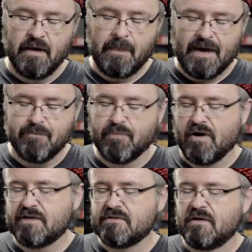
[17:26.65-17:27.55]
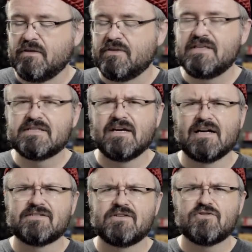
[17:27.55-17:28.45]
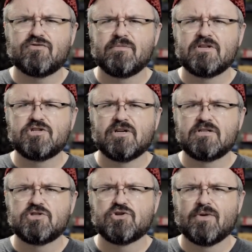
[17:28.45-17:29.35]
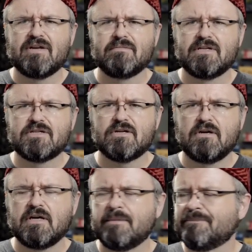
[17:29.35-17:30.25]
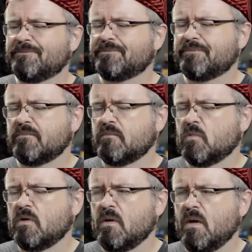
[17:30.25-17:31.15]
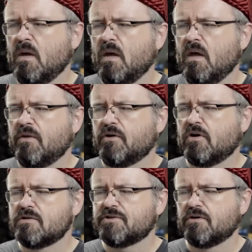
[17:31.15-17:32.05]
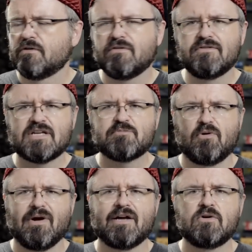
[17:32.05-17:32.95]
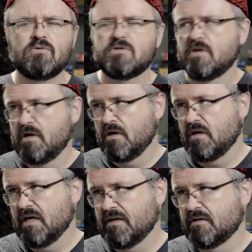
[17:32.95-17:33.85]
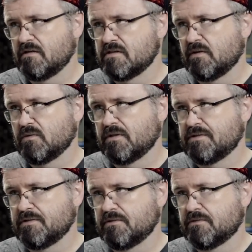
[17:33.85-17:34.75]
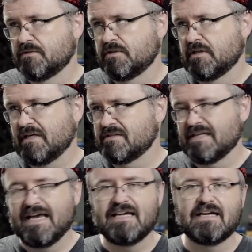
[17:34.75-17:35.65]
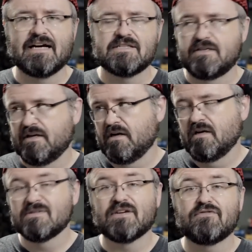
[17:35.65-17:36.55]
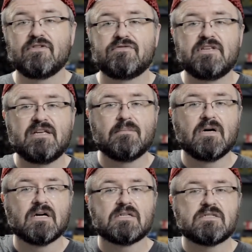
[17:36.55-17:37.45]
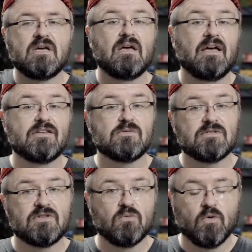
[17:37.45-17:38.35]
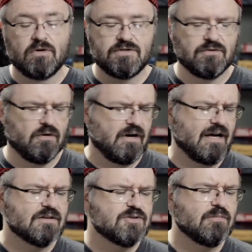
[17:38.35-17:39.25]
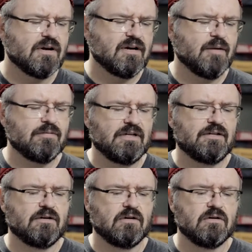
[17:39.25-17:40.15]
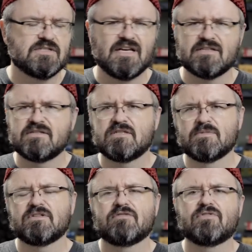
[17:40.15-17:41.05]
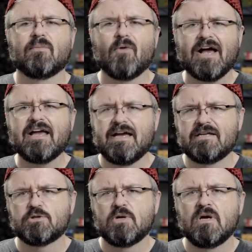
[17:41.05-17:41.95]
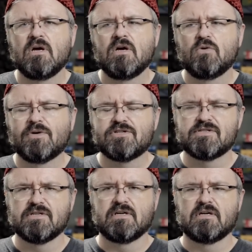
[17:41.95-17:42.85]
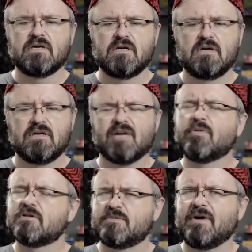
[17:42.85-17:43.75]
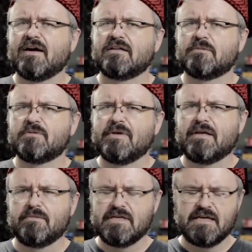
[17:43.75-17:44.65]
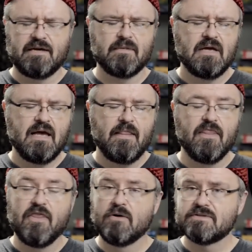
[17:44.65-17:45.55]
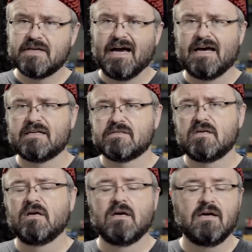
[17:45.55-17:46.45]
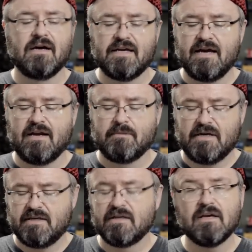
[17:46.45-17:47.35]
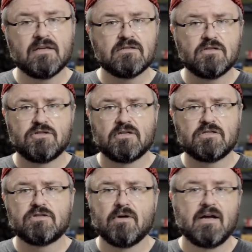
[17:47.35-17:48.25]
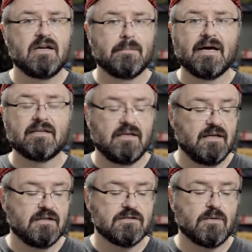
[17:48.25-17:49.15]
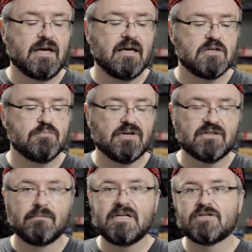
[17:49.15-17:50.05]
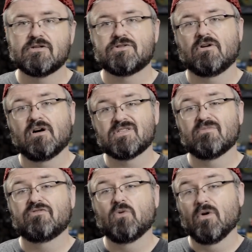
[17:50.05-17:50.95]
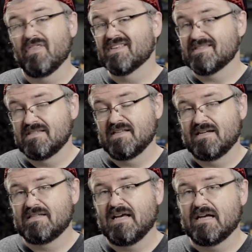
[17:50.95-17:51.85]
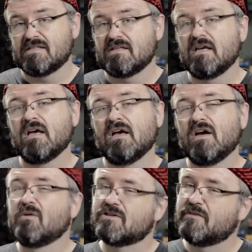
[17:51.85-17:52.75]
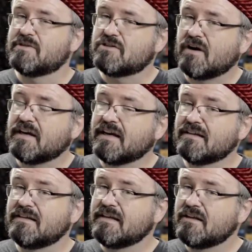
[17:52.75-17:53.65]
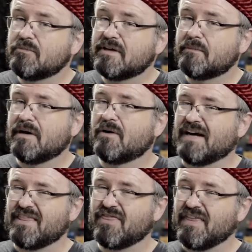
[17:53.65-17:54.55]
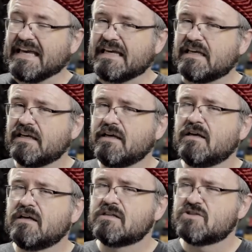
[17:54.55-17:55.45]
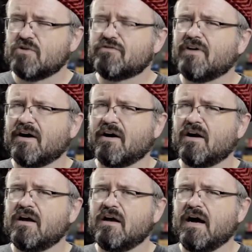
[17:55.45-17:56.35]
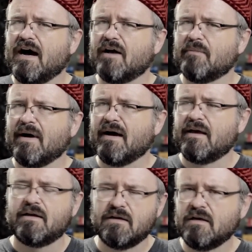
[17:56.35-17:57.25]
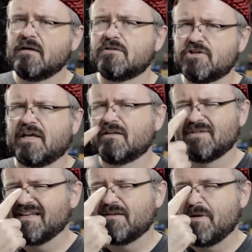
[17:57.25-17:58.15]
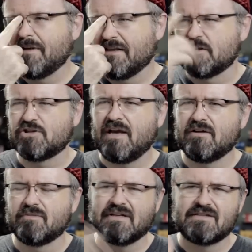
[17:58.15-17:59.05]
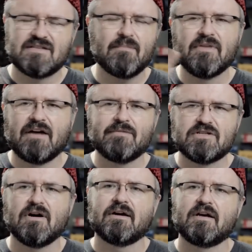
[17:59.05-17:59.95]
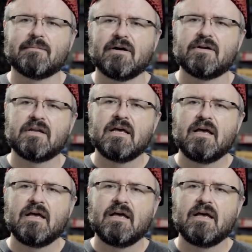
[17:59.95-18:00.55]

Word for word: I bought these guys. These are from the Judge Dredd miniature game, Cursed Earth Desperados. I don't know, there's like one, two, three, I don't know, like eight guys in here. It's like 15 bucks, and this was at the war store. I also bought a couple other sets, some stuff from Wreck Age, which is a kind of post-apocalyptic mi minigame. Those guys, again, I'm not getting into Judge Dredd and I'm not getting into Wreck Age, but the miniatures are awesome for This Is Not a Test, which I've been talking a little bit about, I think, so far on my channel, not maybe on the channel, but on something I've been talking about it.